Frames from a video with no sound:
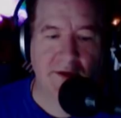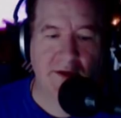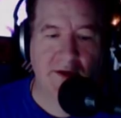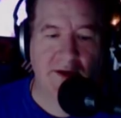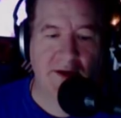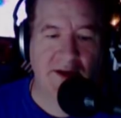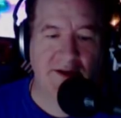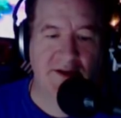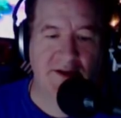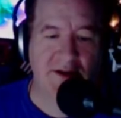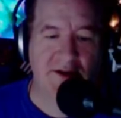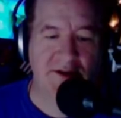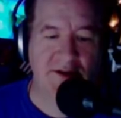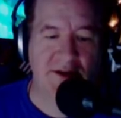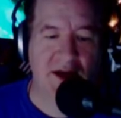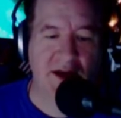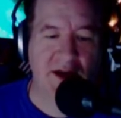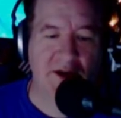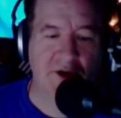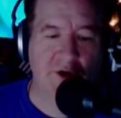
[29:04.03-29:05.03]
He said it's
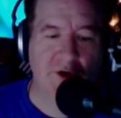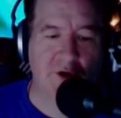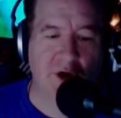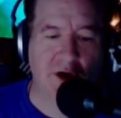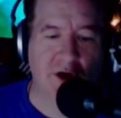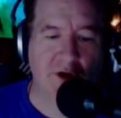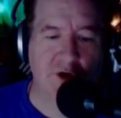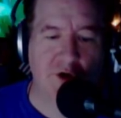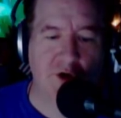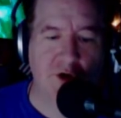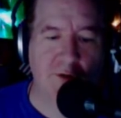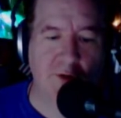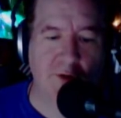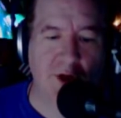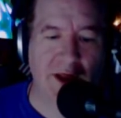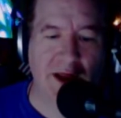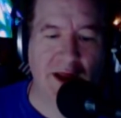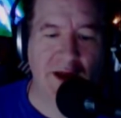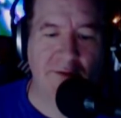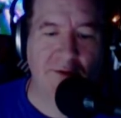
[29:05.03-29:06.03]
not a
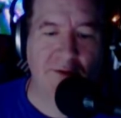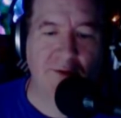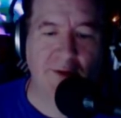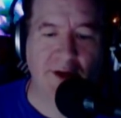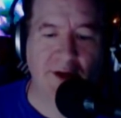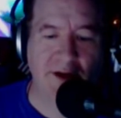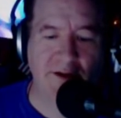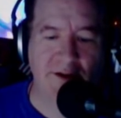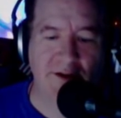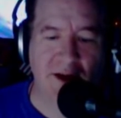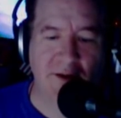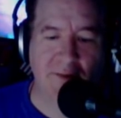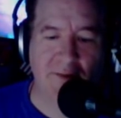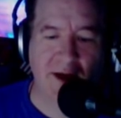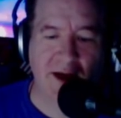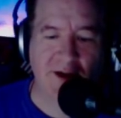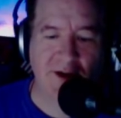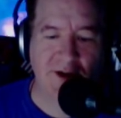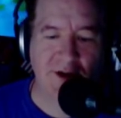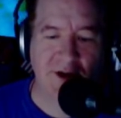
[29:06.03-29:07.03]
normal animal because I
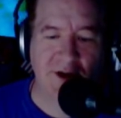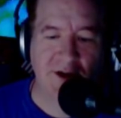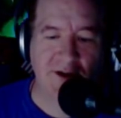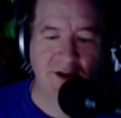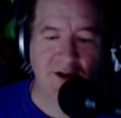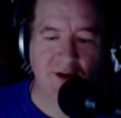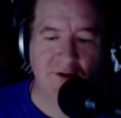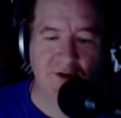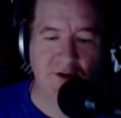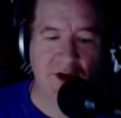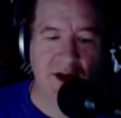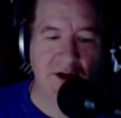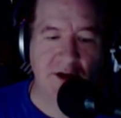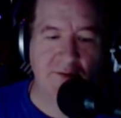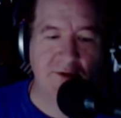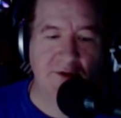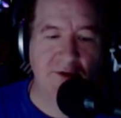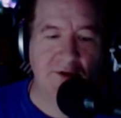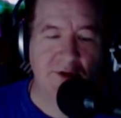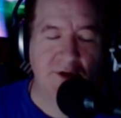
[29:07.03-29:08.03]
imagine it's a huge
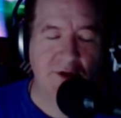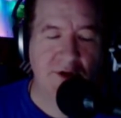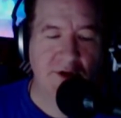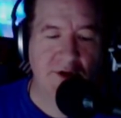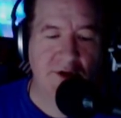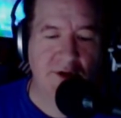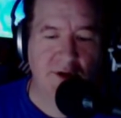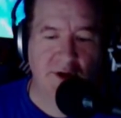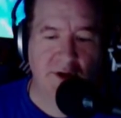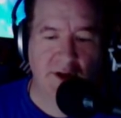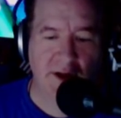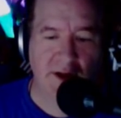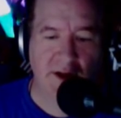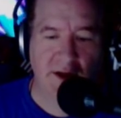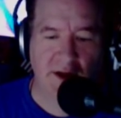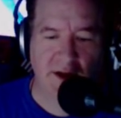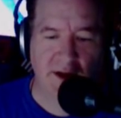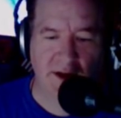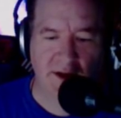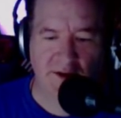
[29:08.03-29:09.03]
animal
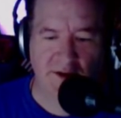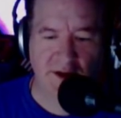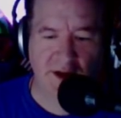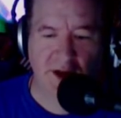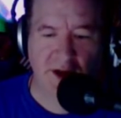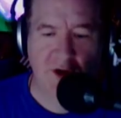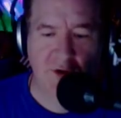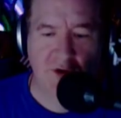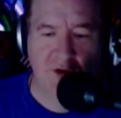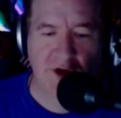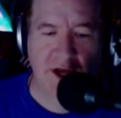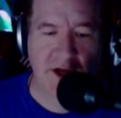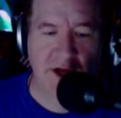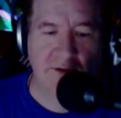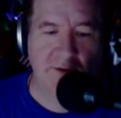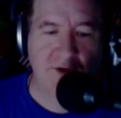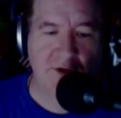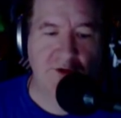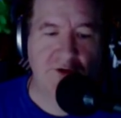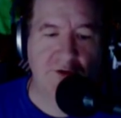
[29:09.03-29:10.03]

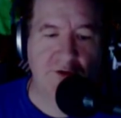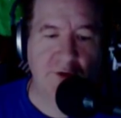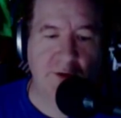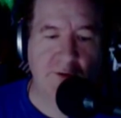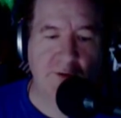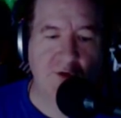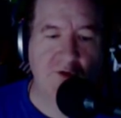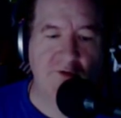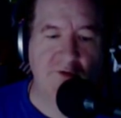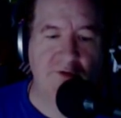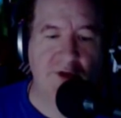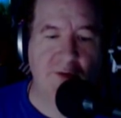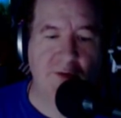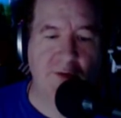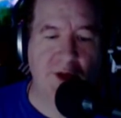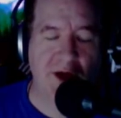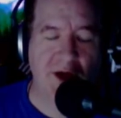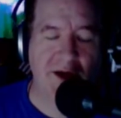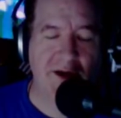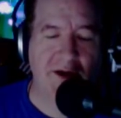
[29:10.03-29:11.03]
to remove the
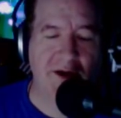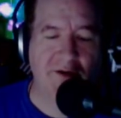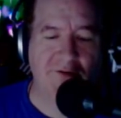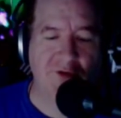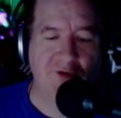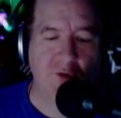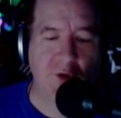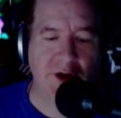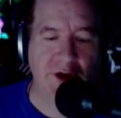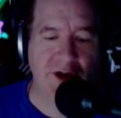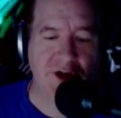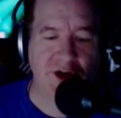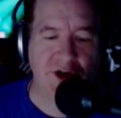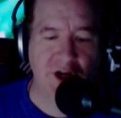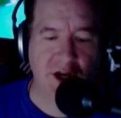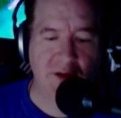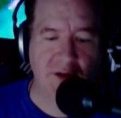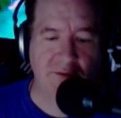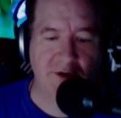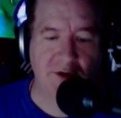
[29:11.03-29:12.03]
blood of 20
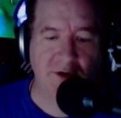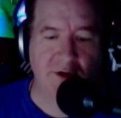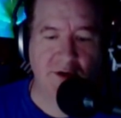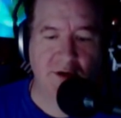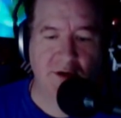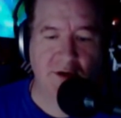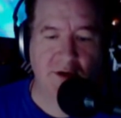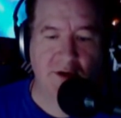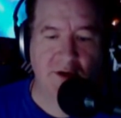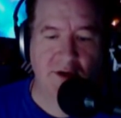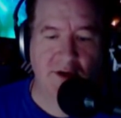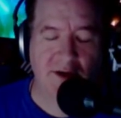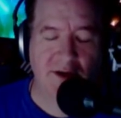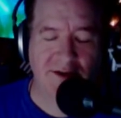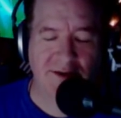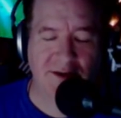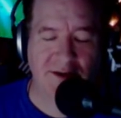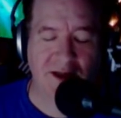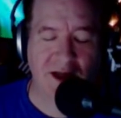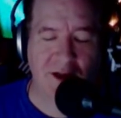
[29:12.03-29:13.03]
sheep.
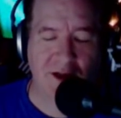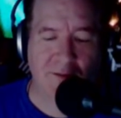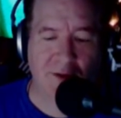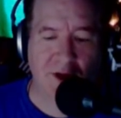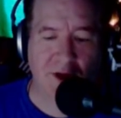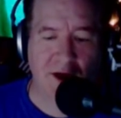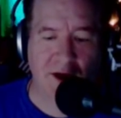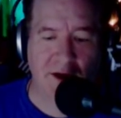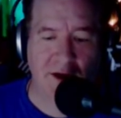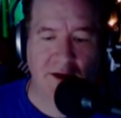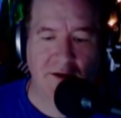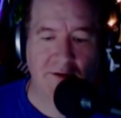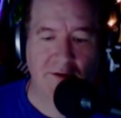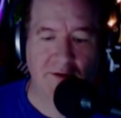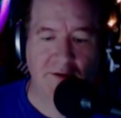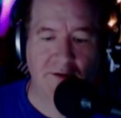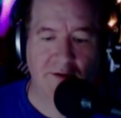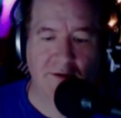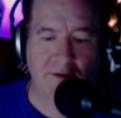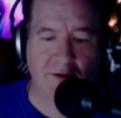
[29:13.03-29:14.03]
That's a lot of blood.
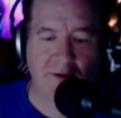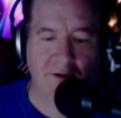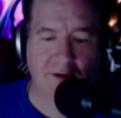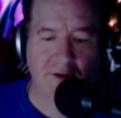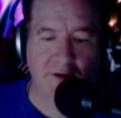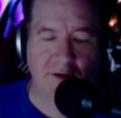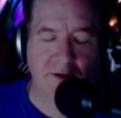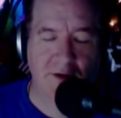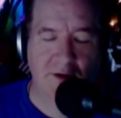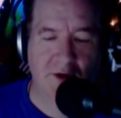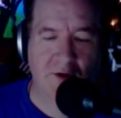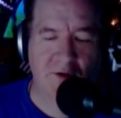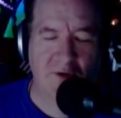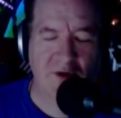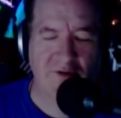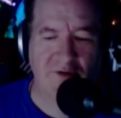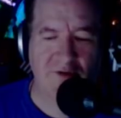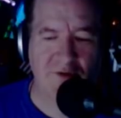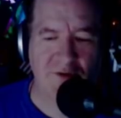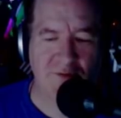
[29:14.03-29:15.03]
Well, what
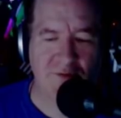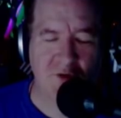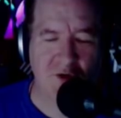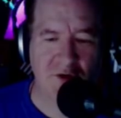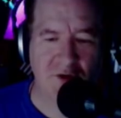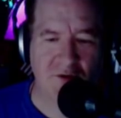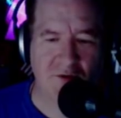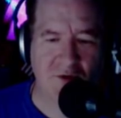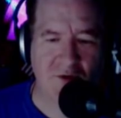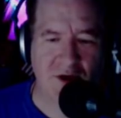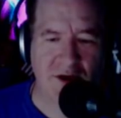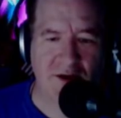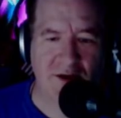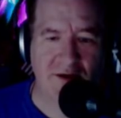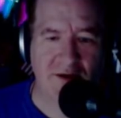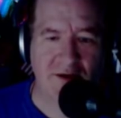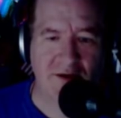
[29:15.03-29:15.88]
if it was more than one?